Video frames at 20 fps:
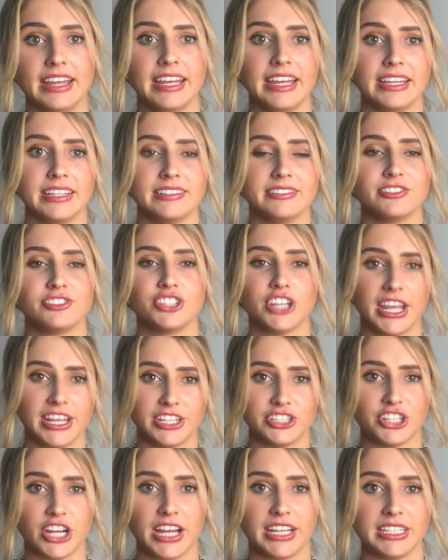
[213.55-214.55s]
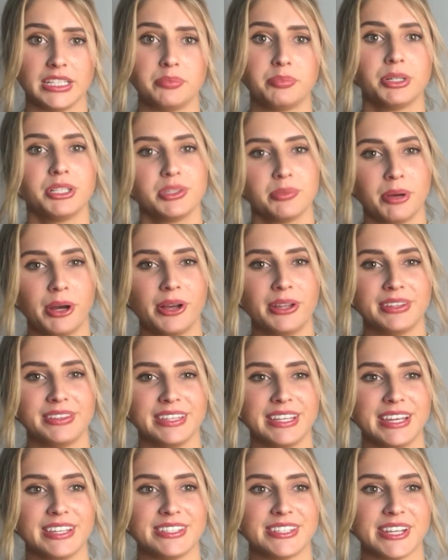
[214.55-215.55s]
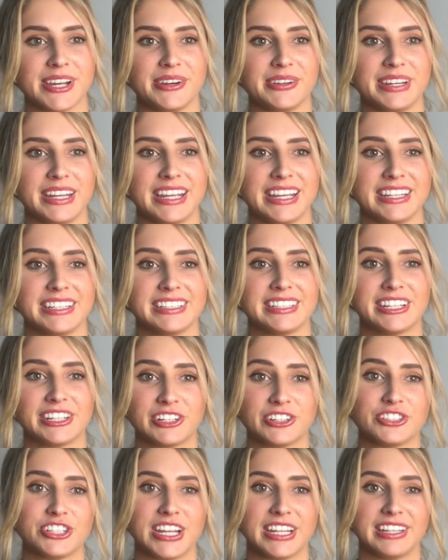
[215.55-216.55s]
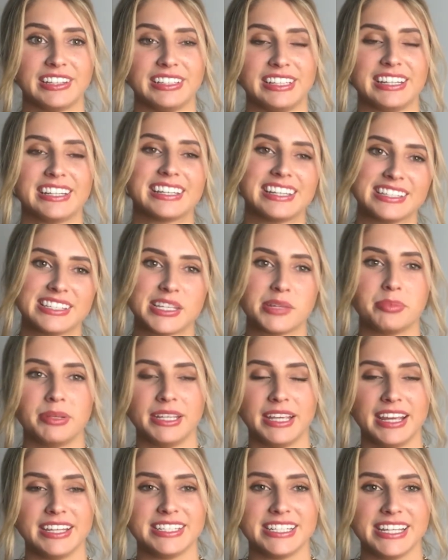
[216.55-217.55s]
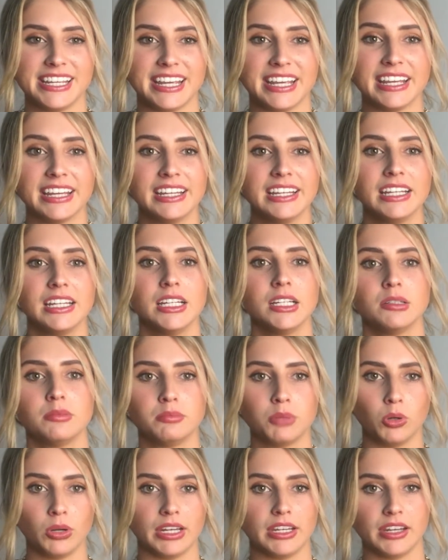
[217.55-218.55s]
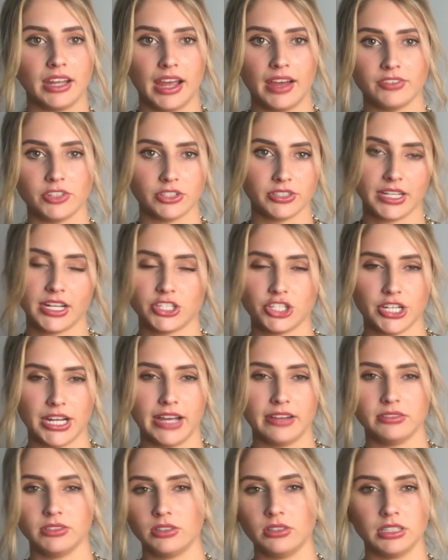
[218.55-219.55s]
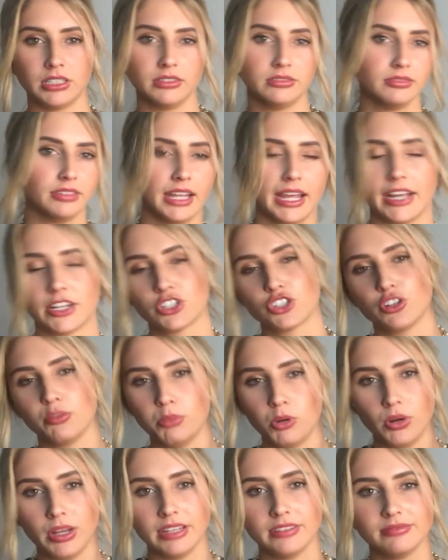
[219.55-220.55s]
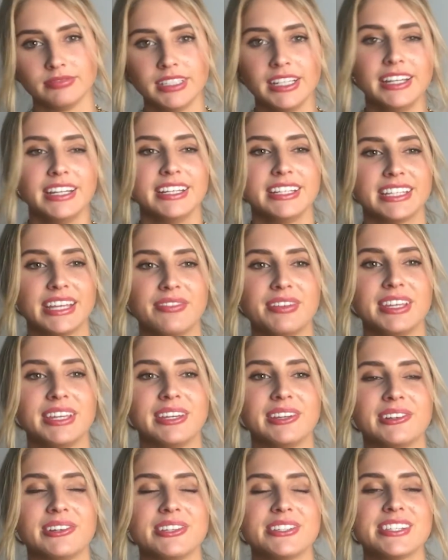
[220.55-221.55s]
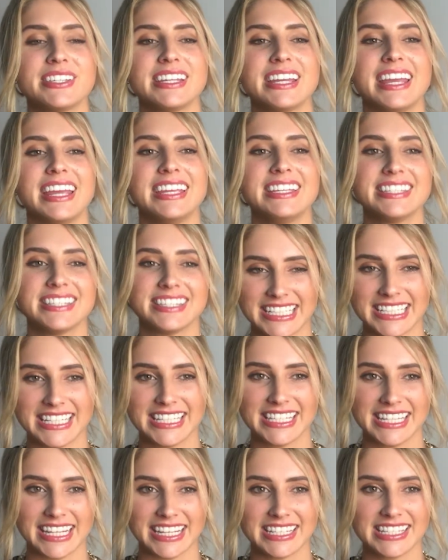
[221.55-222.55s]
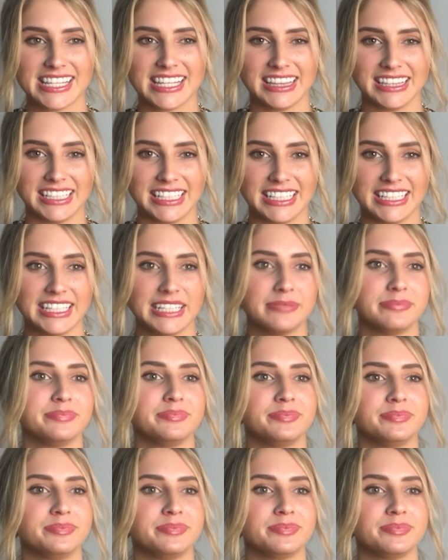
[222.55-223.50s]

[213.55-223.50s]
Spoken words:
that, and Jay Ajayi put the ball in the end zone, and kicker Jake Elliott gets the PAT, point after touchdown or extra point, giving Eagles 10-6 lead.